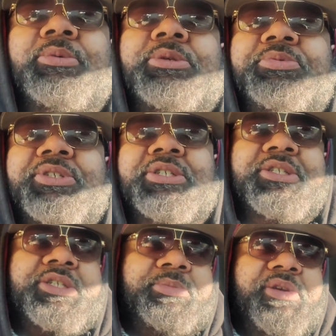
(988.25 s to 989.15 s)
was
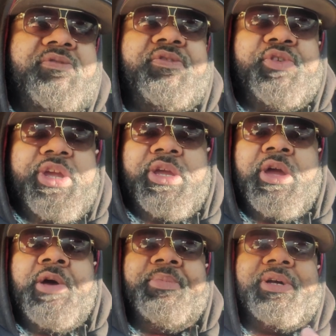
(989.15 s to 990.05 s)
presented to me free
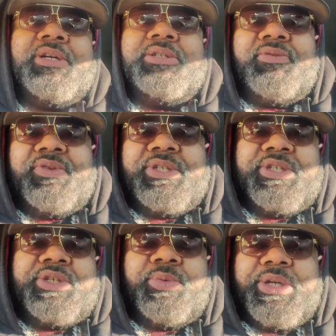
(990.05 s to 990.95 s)
because of a
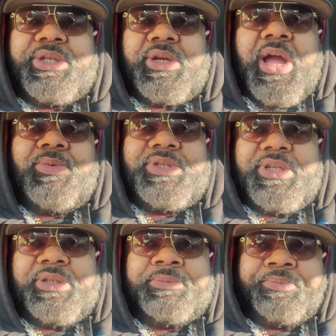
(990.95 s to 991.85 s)
situation I was
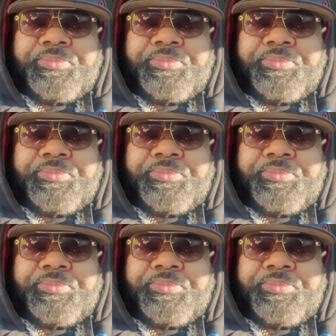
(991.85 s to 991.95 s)
in